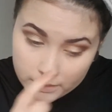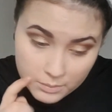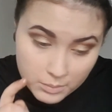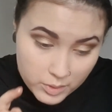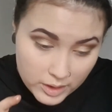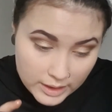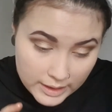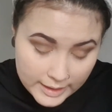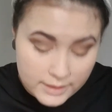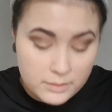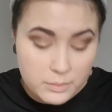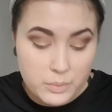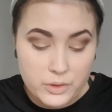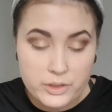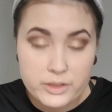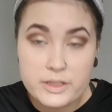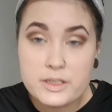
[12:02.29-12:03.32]
But I like the
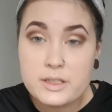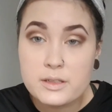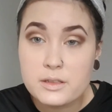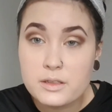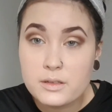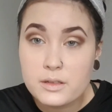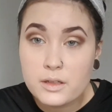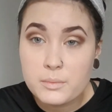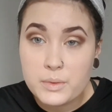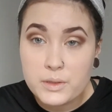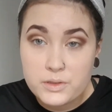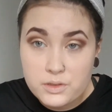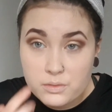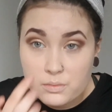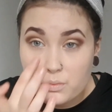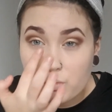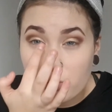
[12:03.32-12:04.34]
parties in
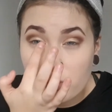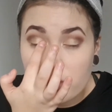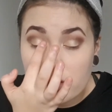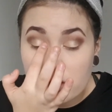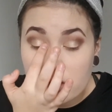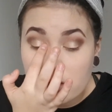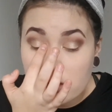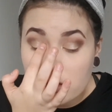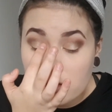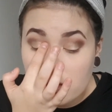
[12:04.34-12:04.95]
Belgium more